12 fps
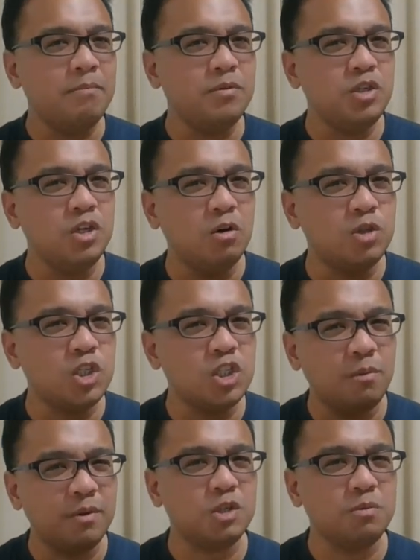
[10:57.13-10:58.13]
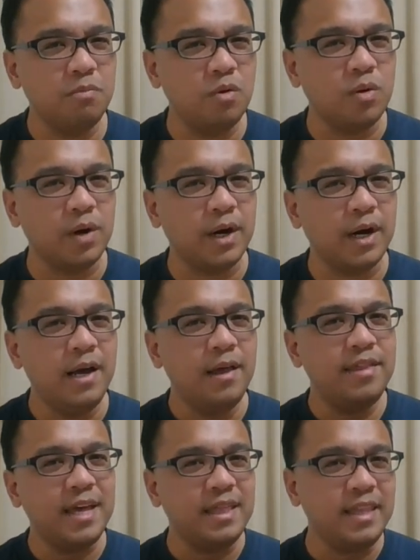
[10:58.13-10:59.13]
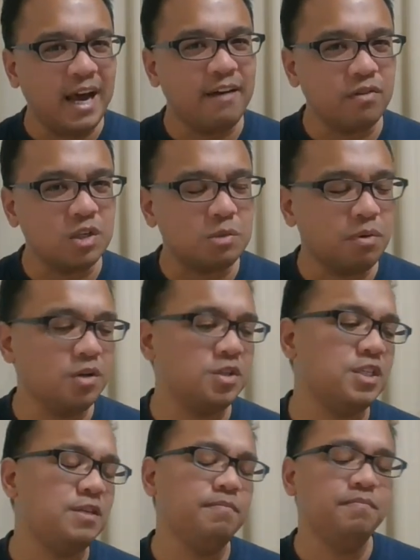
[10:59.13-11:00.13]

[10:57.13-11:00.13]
knows so much more than the average person.